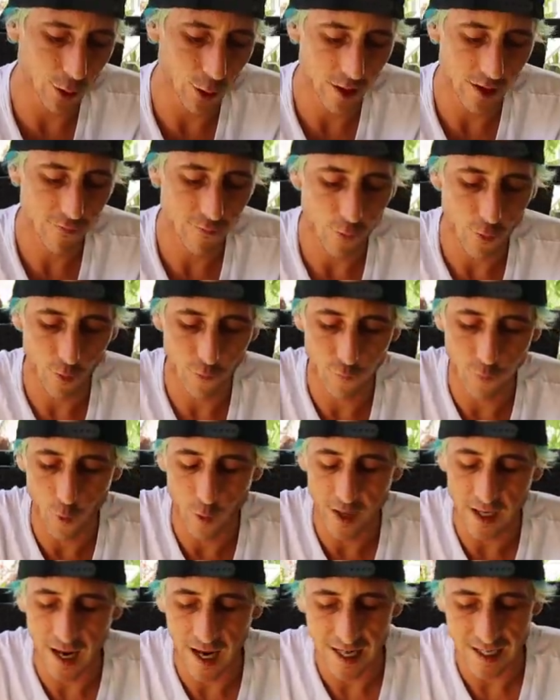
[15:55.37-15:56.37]
34,
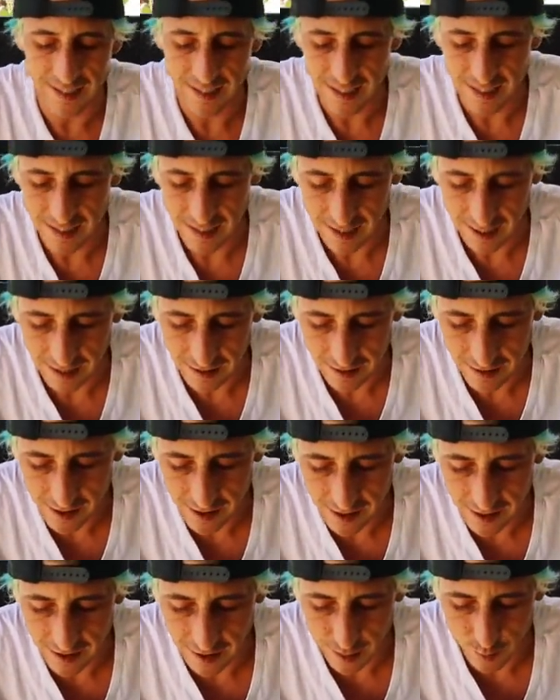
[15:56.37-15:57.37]
40, 18,
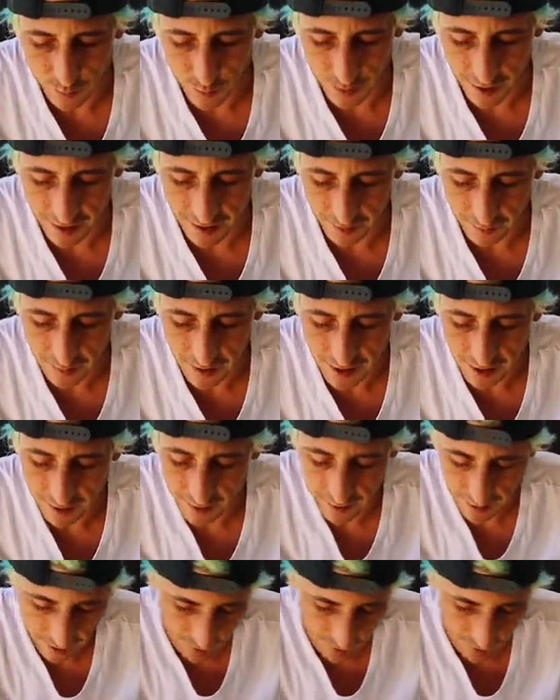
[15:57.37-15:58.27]
19. Let's put it up here.